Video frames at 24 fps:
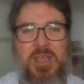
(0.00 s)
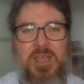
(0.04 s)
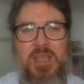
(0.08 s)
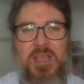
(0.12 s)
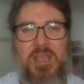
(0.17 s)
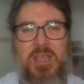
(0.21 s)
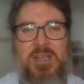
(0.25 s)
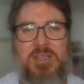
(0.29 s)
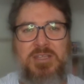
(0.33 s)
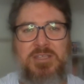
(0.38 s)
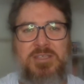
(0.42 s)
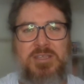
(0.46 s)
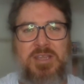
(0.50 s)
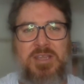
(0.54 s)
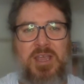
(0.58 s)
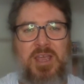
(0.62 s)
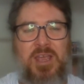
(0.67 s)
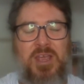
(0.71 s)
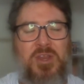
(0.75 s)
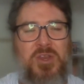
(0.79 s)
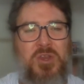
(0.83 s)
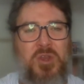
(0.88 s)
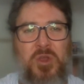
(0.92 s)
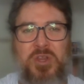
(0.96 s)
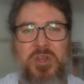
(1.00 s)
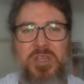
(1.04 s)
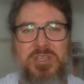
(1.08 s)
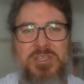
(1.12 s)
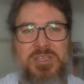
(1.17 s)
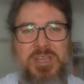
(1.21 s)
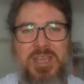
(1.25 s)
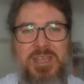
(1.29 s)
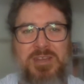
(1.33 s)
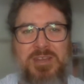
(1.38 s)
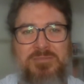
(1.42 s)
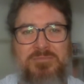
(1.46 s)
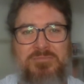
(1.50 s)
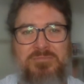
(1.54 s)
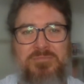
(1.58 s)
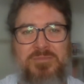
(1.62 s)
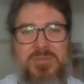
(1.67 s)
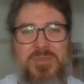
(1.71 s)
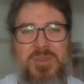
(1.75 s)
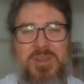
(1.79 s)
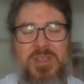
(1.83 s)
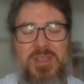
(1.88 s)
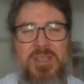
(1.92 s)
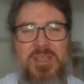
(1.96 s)
It's not his kid.
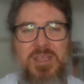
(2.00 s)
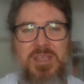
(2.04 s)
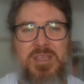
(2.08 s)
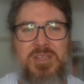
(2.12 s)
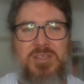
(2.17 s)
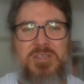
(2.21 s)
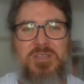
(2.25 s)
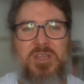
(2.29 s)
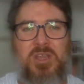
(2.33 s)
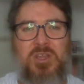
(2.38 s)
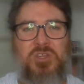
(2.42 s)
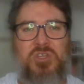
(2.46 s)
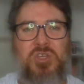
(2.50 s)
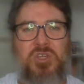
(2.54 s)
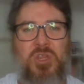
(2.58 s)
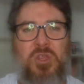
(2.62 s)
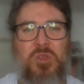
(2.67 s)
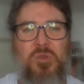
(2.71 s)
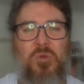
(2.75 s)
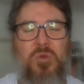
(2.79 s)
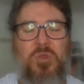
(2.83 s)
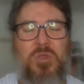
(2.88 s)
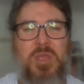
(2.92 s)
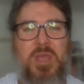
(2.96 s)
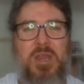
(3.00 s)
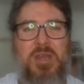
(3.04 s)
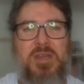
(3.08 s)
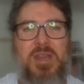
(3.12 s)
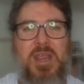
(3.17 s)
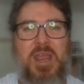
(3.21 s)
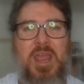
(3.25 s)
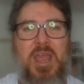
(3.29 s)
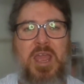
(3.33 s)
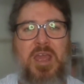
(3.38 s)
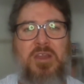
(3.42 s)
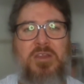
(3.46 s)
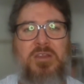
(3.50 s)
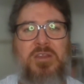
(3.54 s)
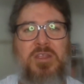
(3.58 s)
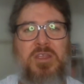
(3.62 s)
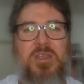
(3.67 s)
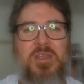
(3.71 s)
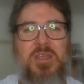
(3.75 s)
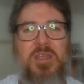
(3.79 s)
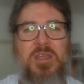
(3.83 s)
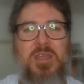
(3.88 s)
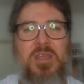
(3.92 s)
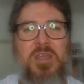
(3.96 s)
So she threw that down
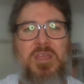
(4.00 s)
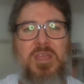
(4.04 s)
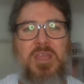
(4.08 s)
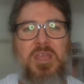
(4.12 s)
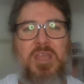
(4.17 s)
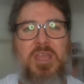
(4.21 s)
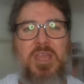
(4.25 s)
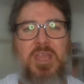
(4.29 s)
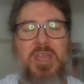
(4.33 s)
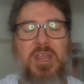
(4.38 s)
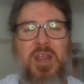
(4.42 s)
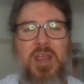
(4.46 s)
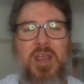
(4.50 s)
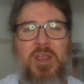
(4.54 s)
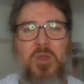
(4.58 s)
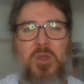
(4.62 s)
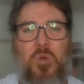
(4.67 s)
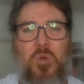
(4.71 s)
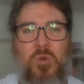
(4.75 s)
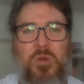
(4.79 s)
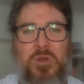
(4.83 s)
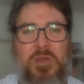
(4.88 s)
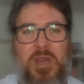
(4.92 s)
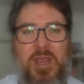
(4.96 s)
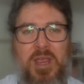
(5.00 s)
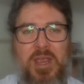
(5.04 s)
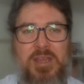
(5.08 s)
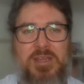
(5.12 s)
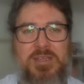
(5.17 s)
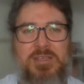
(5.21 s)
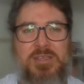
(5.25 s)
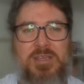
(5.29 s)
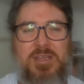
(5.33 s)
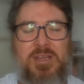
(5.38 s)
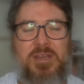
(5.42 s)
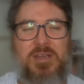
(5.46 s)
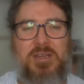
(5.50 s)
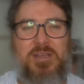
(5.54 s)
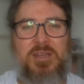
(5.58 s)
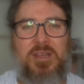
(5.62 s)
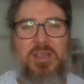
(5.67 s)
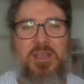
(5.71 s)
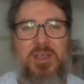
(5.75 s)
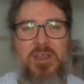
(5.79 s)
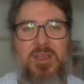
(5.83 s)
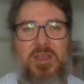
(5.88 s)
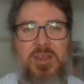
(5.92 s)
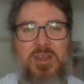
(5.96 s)
in a court case. And
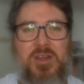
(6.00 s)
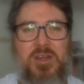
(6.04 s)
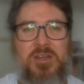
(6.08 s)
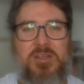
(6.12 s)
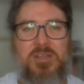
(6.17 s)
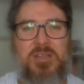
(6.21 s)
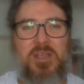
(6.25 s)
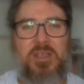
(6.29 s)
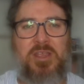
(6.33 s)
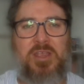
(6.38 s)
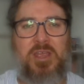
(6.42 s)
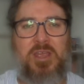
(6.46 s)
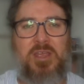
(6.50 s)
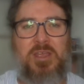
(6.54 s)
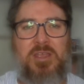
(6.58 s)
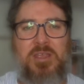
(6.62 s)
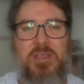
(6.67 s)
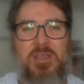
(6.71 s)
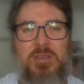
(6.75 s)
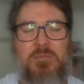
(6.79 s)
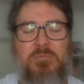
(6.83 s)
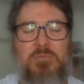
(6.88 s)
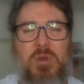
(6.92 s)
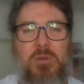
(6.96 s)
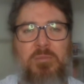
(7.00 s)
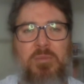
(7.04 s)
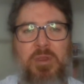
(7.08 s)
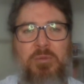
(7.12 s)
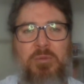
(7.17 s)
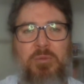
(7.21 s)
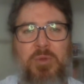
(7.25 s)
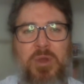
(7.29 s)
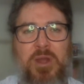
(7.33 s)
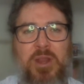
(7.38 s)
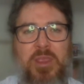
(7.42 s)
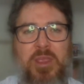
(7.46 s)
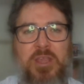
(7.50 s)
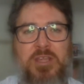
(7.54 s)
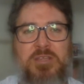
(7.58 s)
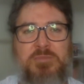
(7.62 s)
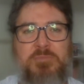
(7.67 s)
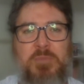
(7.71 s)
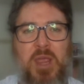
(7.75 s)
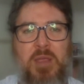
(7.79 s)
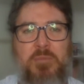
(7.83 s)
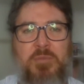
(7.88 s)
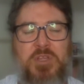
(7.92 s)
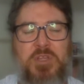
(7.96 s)
I've got to tell you, probably one of those
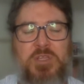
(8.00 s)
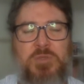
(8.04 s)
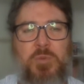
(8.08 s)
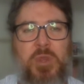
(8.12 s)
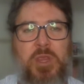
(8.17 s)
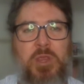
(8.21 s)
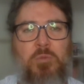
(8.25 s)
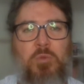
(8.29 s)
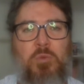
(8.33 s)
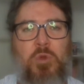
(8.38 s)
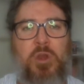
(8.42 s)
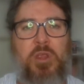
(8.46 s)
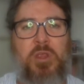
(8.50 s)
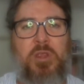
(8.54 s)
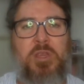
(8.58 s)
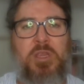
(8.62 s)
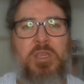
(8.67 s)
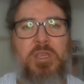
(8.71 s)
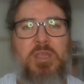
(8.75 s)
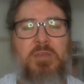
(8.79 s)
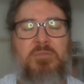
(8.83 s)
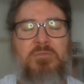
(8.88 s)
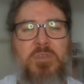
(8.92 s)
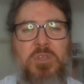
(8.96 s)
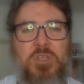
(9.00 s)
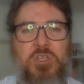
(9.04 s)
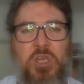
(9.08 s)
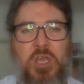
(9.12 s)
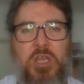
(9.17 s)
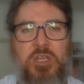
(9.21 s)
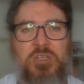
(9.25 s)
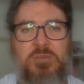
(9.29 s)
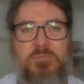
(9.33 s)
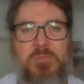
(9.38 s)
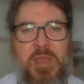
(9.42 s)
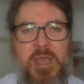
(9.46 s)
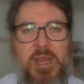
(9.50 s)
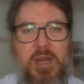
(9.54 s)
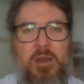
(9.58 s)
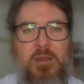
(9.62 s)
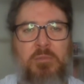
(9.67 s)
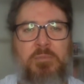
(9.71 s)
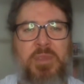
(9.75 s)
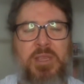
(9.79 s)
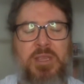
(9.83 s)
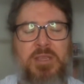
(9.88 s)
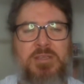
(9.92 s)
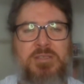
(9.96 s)
moments where you want to give the judge a
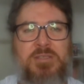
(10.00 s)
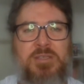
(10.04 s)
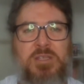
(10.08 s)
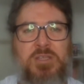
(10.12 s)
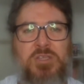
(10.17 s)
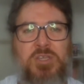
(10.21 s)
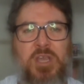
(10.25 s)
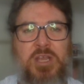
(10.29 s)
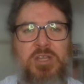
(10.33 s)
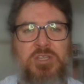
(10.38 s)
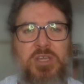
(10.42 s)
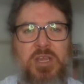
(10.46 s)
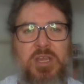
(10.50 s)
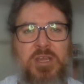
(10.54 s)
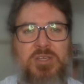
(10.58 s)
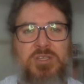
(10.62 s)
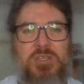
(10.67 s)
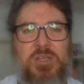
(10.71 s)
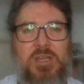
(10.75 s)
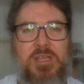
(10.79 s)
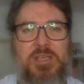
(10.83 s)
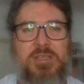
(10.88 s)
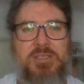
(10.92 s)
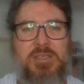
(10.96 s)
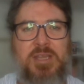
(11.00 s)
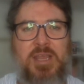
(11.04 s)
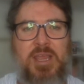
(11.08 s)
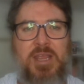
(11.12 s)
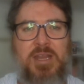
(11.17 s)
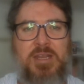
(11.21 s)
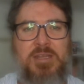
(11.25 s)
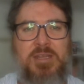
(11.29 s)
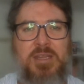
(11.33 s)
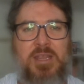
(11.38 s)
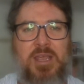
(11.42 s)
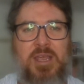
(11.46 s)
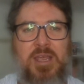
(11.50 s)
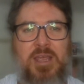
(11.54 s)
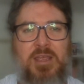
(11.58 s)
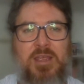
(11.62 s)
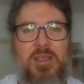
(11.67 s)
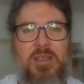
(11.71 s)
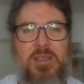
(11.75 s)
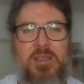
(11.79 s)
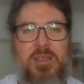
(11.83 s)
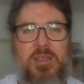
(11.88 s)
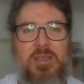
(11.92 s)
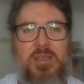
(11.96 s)
medal, because the judge actually said,
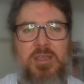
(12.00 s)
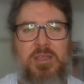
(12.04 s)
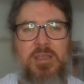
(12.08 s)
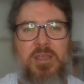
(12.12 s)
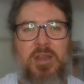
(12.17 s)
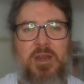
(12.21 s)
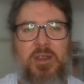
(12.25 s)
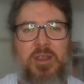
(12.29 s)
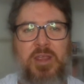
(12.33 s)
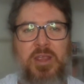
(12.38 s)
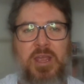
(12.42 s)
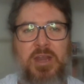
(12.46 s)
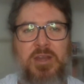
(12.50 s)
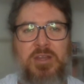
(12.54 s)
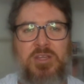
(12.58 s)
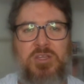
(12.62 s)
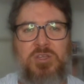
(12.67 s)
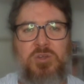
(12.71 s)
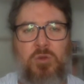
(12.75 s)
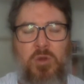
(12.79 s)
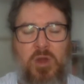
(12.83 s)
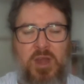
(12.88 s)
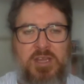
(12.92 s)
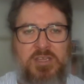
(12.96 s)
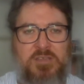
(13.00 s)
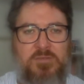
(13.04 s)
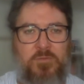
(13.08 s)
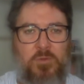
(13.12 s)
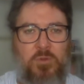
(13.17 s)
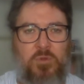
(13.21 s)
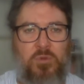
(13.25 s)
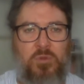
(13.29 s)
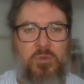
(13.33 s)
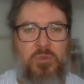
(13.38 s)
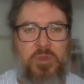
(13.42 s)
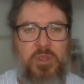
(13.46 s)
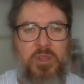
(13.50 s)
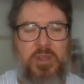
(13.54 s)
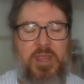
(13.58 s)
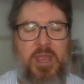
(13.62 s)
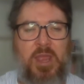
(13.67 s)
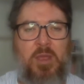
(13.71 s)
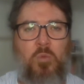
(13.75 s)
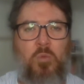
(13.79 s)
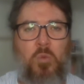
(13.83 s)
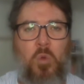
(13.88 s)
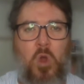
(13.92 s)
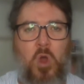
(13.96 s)
how disgraceful
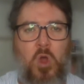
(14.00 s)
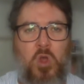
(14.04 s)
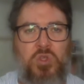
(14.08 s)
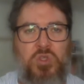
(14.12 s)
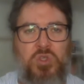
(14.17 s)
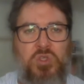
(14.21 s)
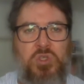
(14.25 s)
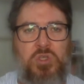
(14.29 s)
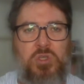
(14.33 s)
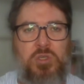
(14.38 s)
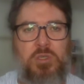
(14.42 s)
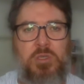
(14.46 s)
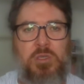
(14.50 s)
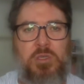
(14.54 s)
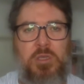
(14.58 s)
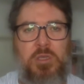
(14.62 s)
that was,